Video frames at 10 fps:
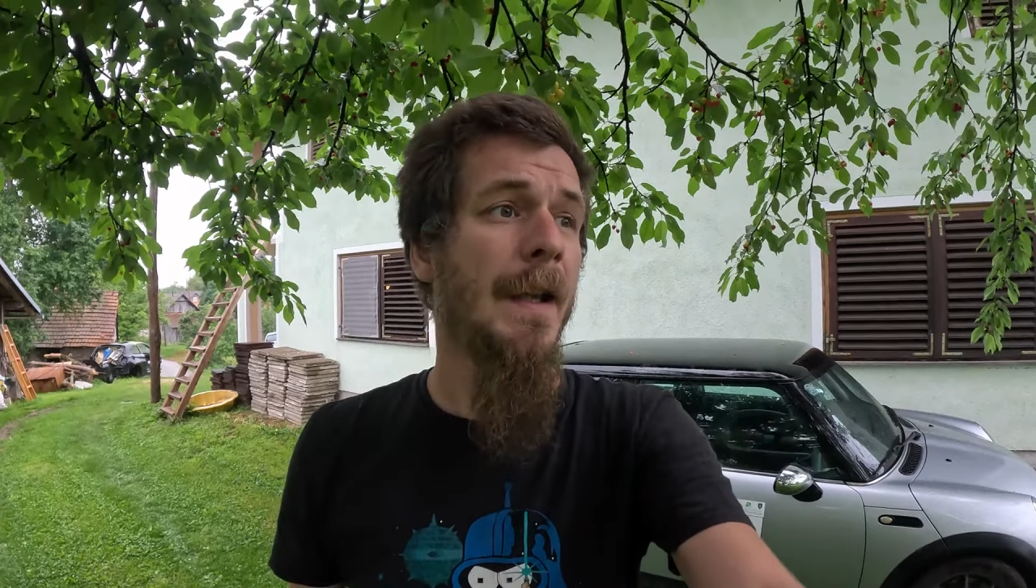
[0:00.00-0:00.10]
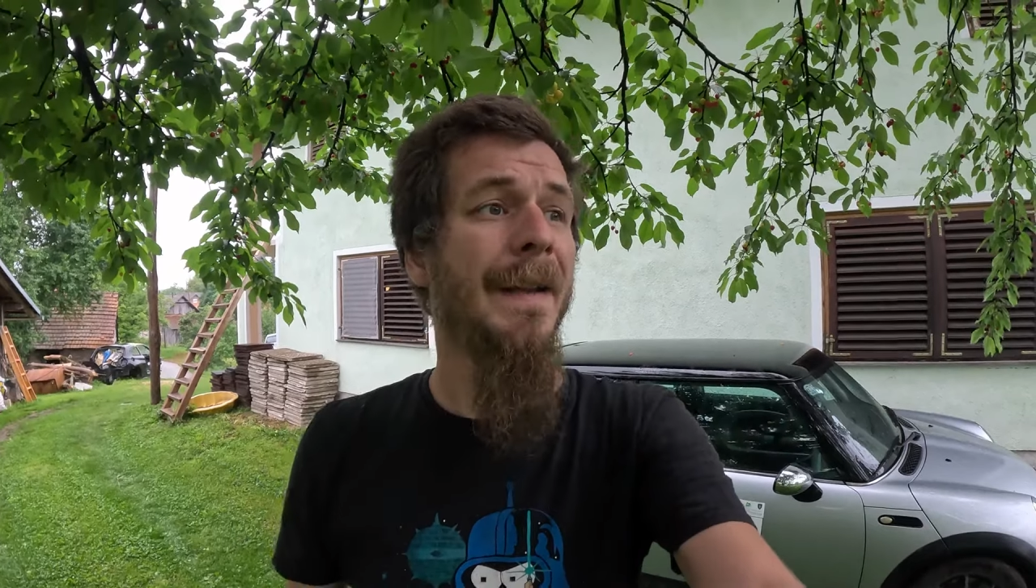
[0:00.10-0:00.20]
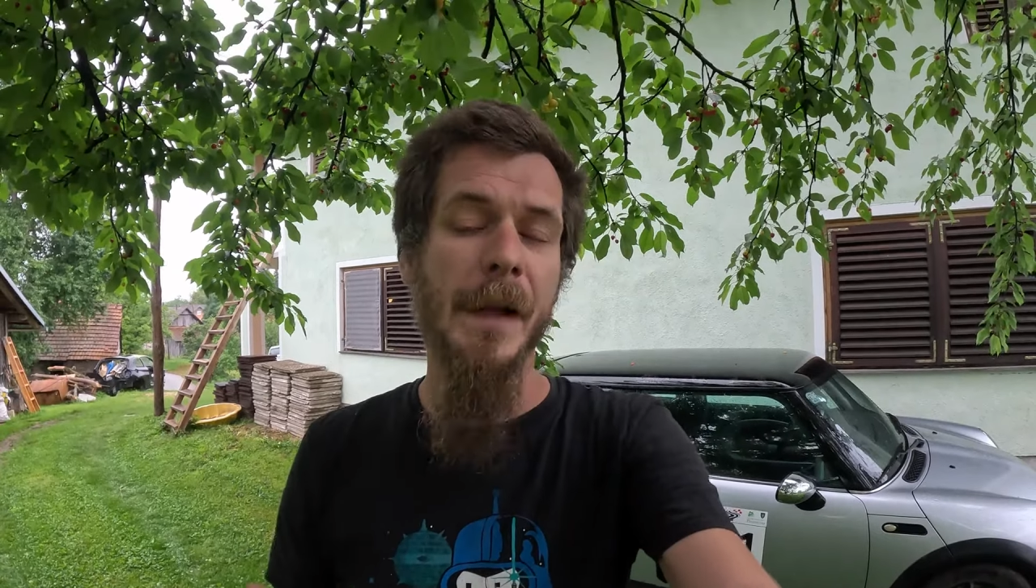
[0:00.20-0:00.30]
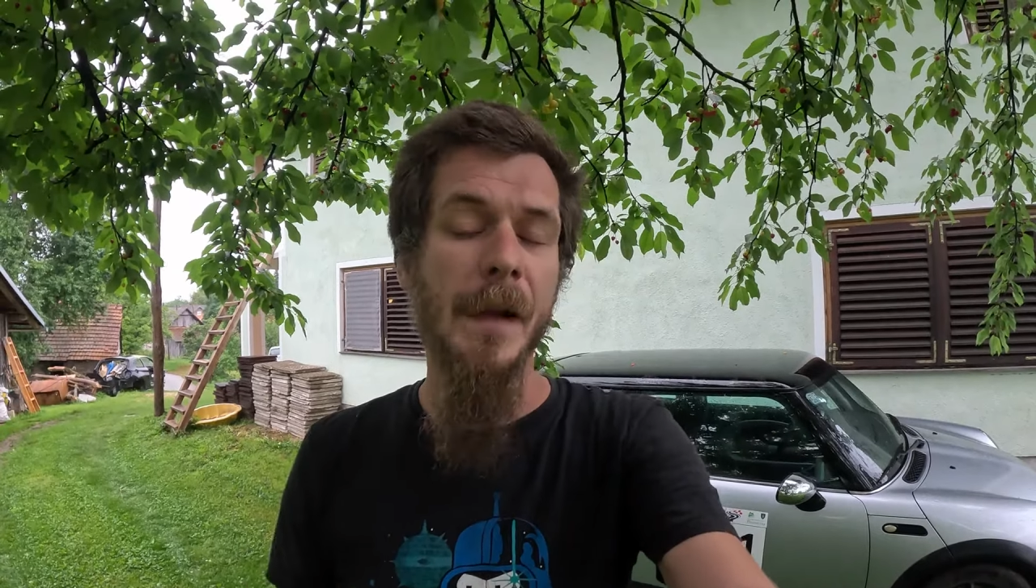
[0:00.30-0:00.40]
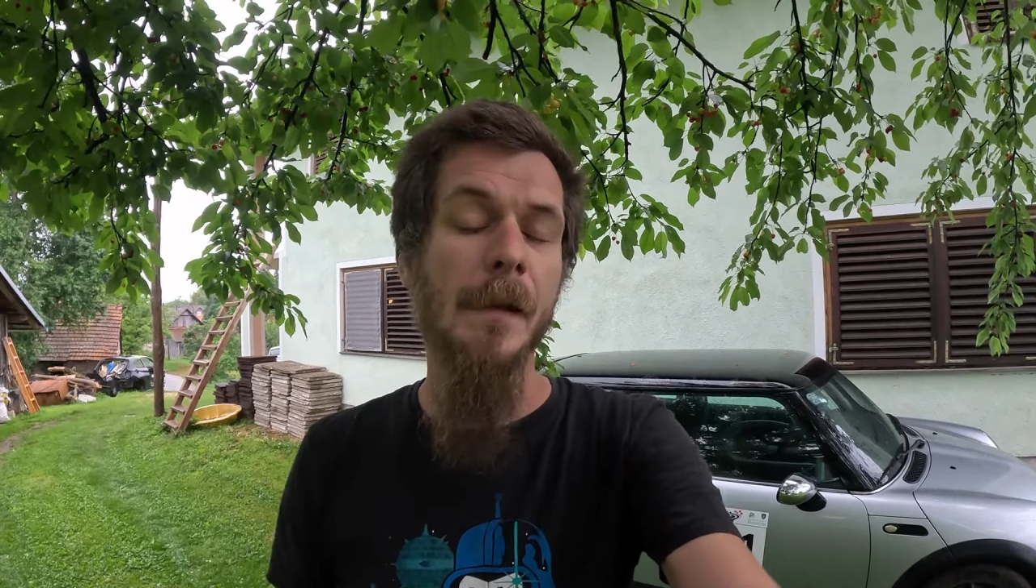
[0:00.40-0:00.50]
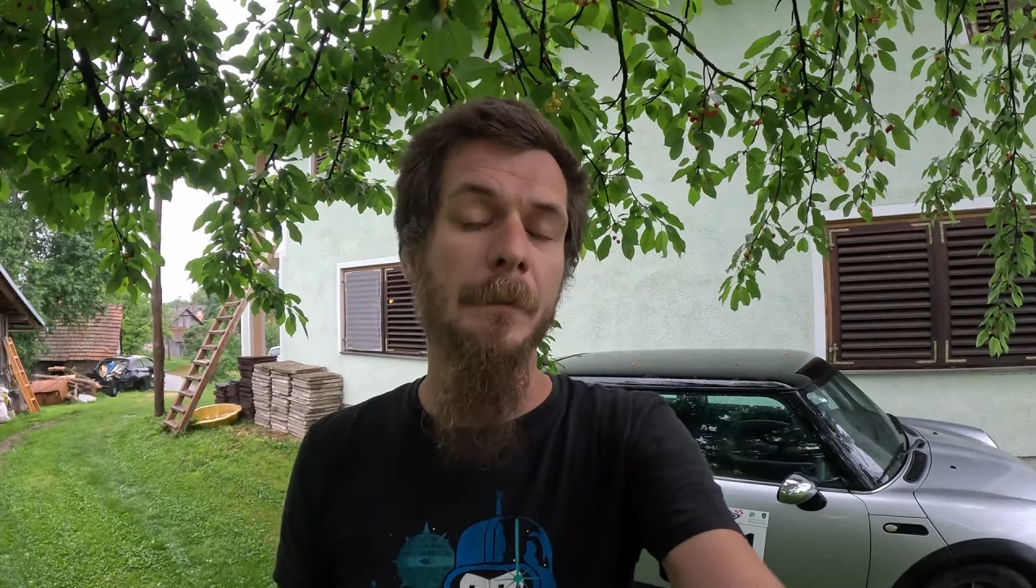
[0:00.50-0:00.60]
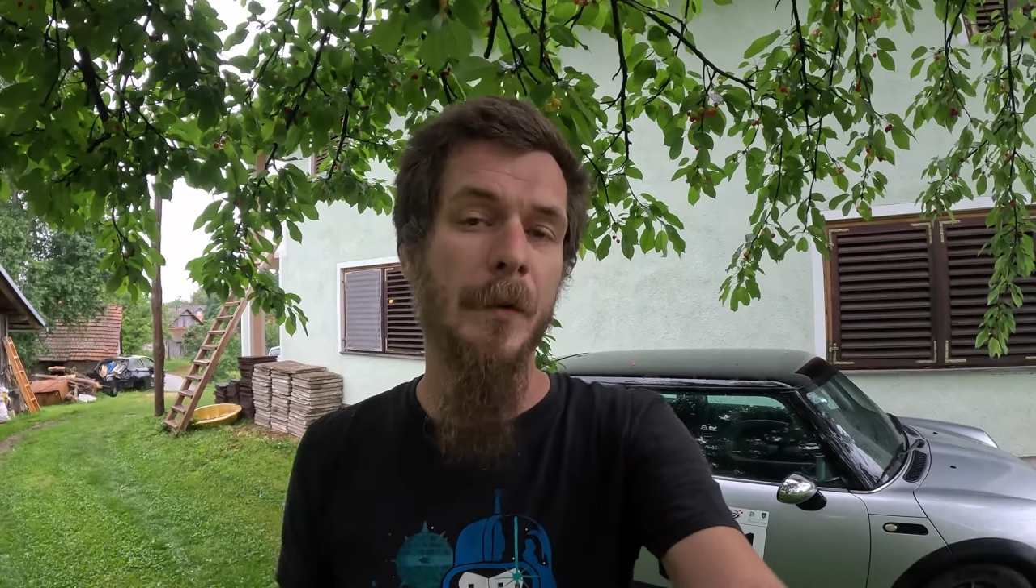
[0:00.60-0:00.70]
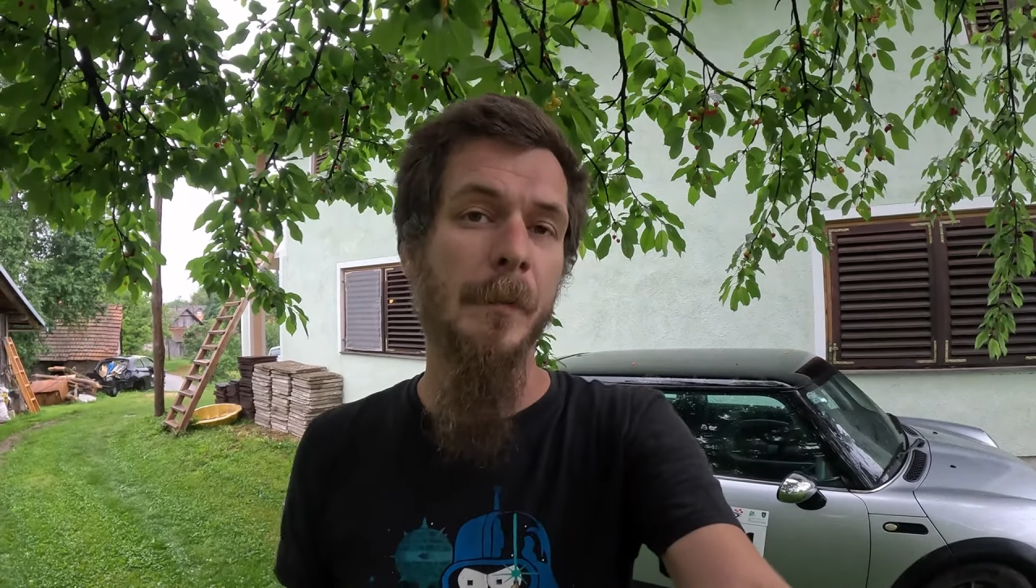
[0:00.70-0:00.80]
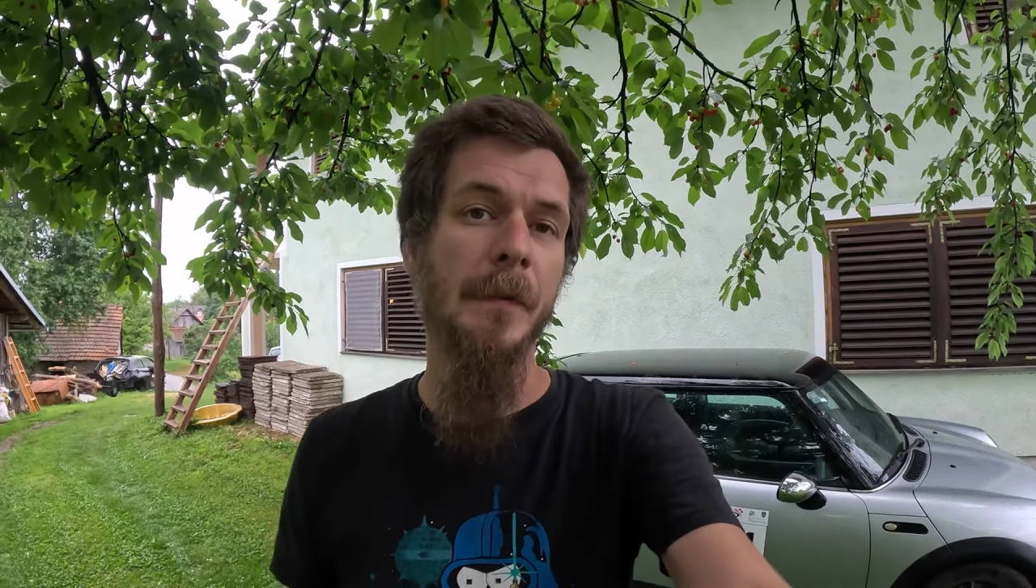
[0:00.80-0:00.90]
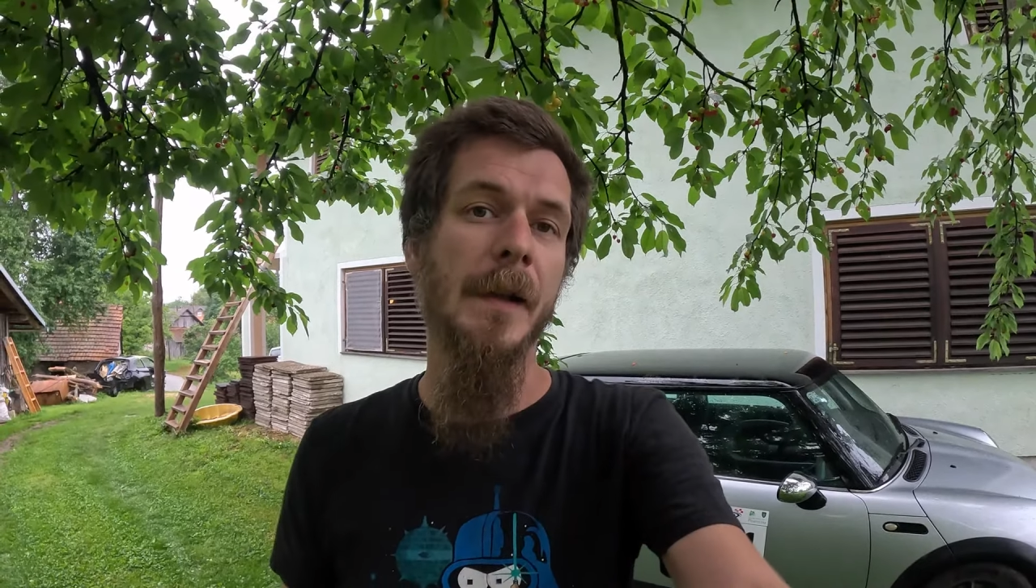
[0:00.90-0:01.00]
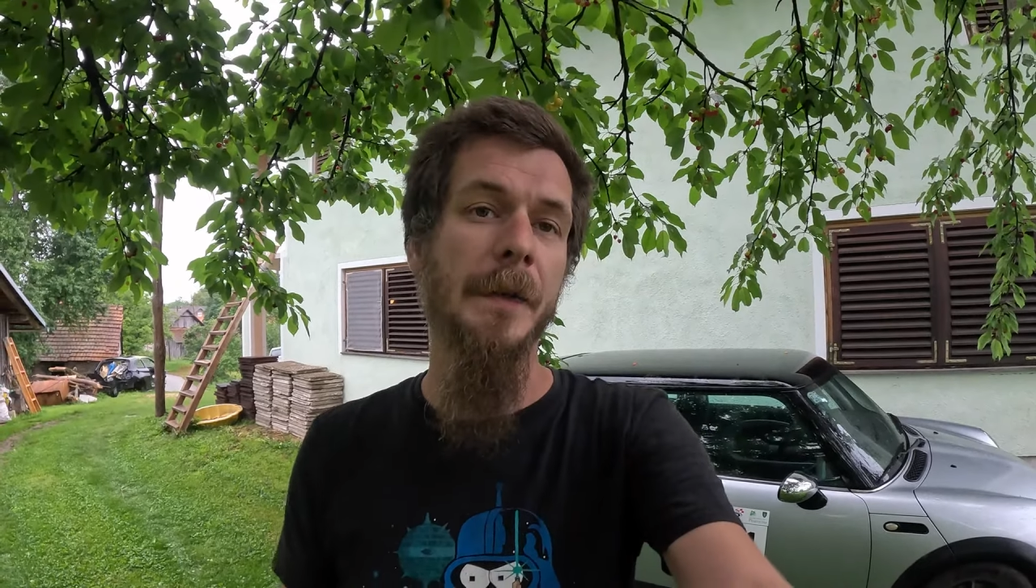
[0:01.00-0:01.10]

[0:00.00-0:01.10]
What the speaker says: and then I'll probably